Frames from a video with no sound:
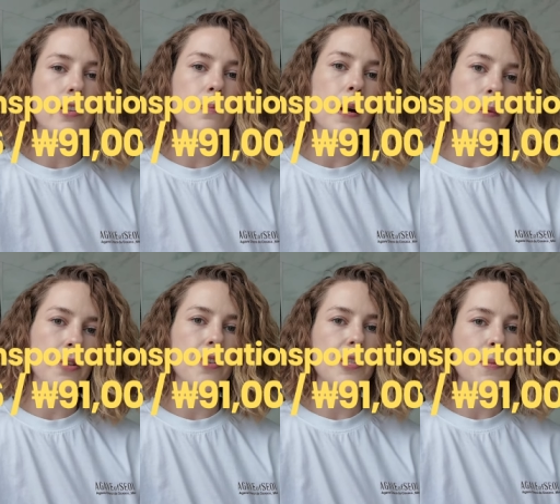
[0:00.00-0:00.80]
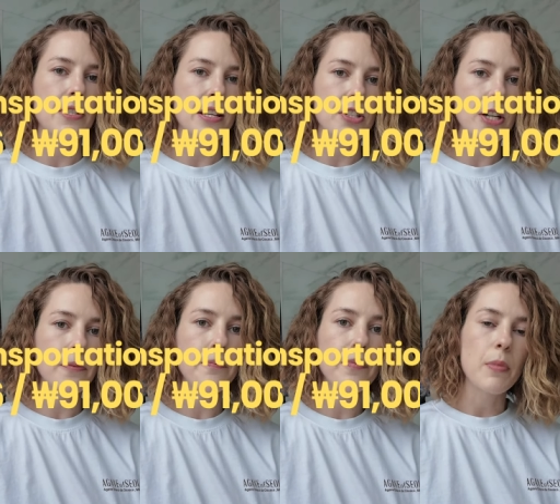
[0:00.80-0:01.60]
on public
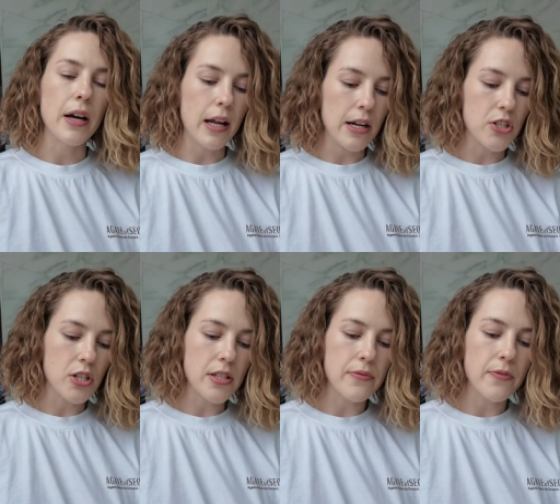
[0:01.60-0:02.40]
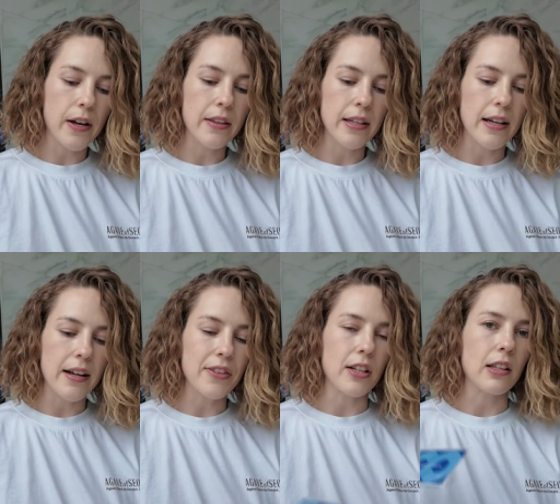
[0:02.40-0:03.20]
transportation, but I just finally
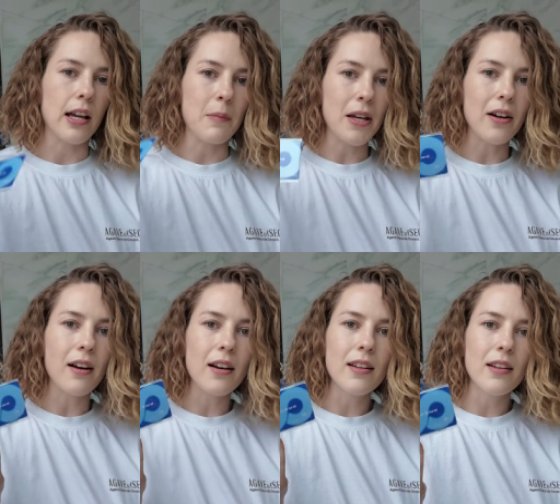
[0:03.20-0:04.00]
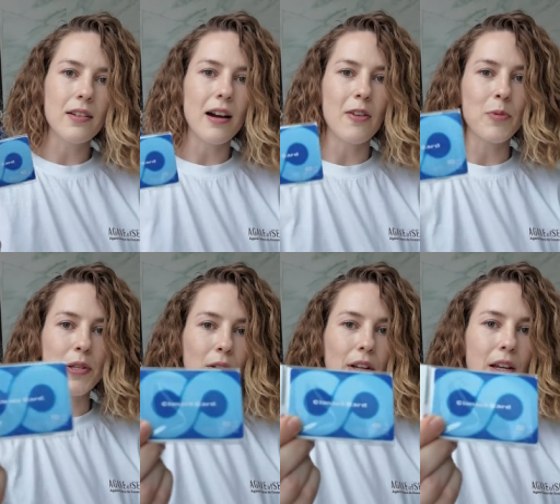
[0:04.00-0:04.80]
got the climate card. I've
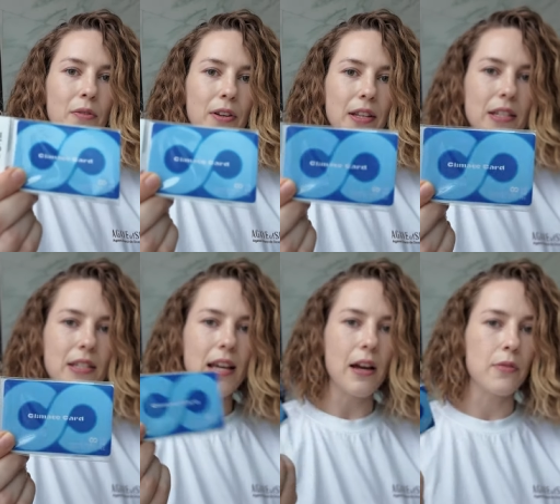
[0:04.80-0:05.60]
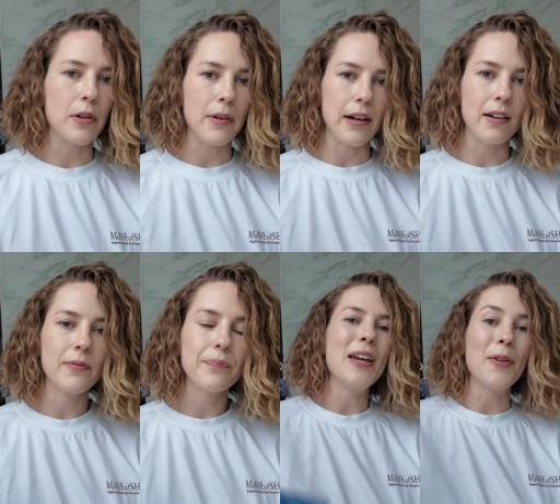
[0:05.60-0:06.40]
been looking for this everywhere.
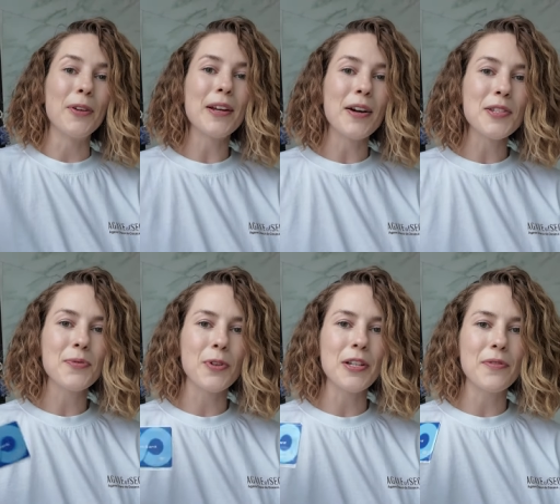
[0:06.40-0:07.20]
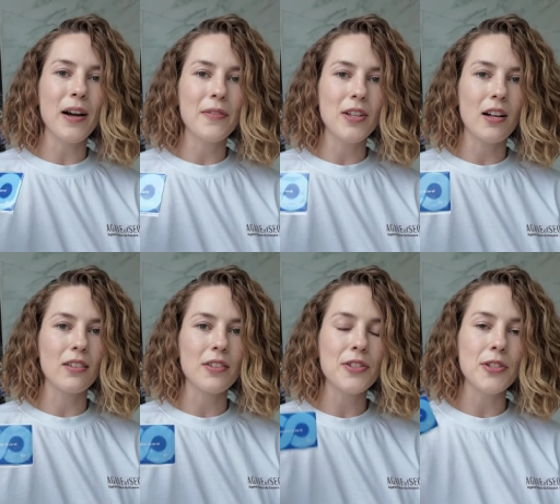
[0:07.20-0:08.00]
It only costs
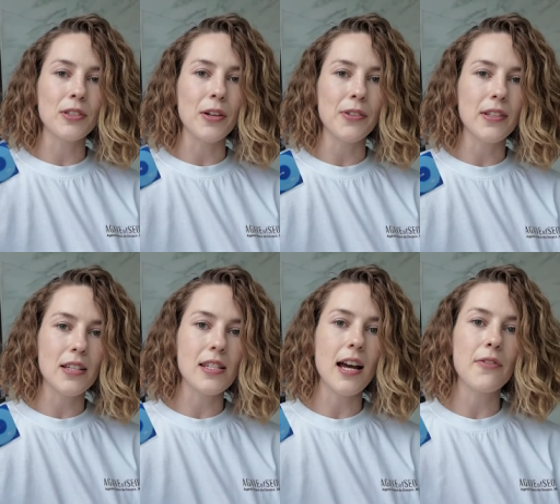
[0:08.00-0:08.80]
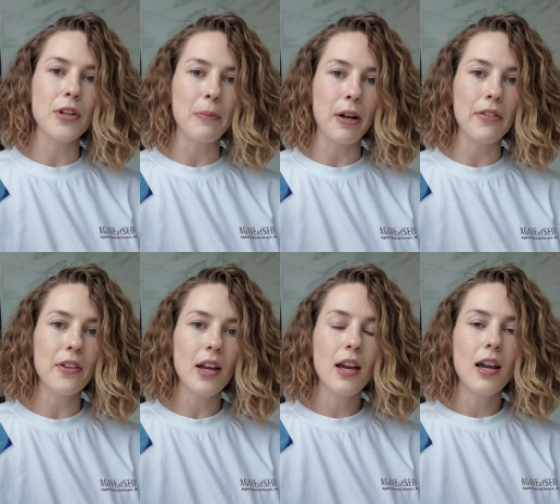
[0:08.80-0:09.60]
$45 to load this every
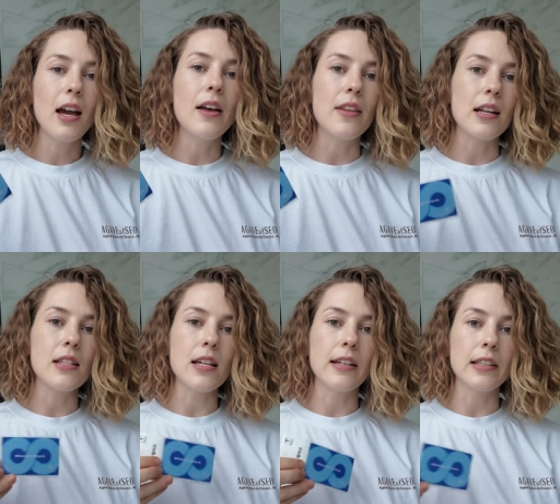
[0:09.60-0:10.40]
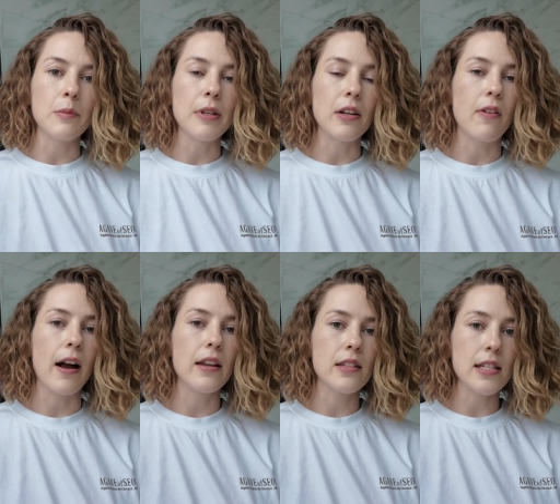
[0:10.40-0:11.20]
month, and then it's unlimited
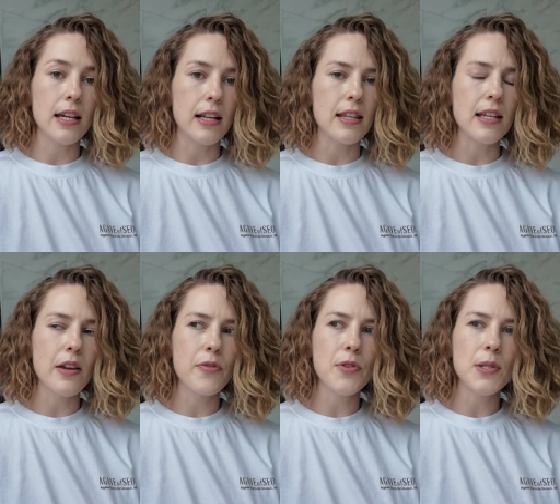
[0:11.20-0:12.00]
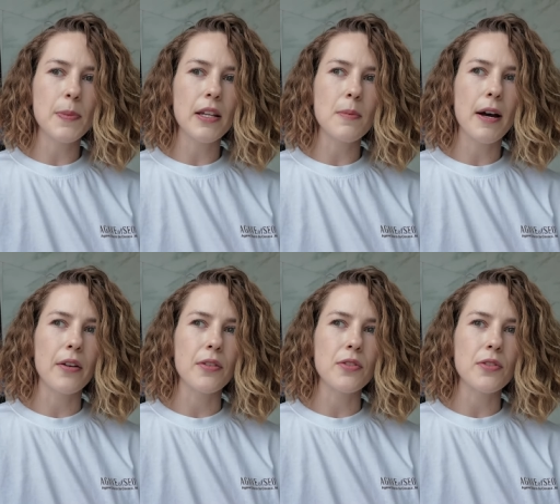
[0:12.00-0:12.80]
rides. And I think if you spend
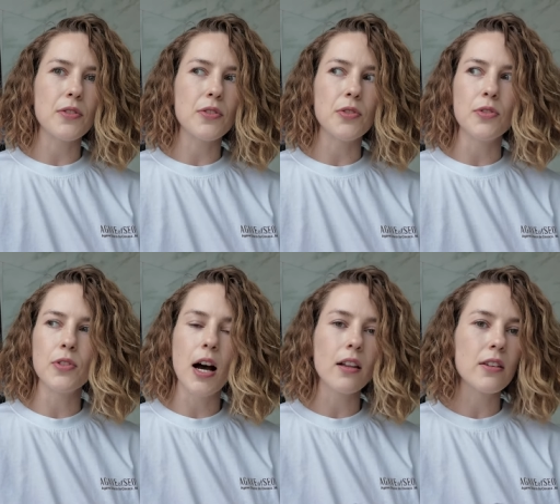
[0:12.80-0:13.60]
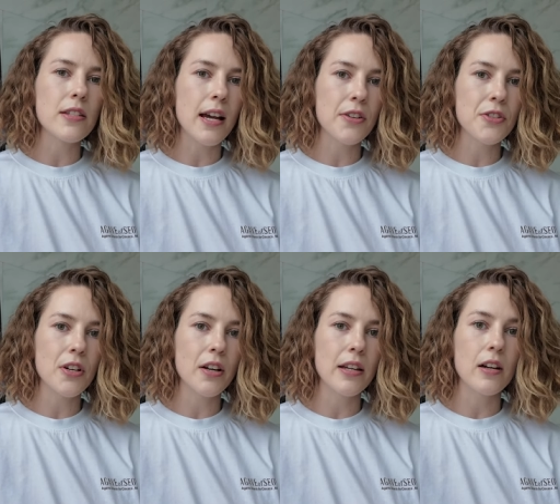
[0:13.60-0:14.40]
about $2 extra,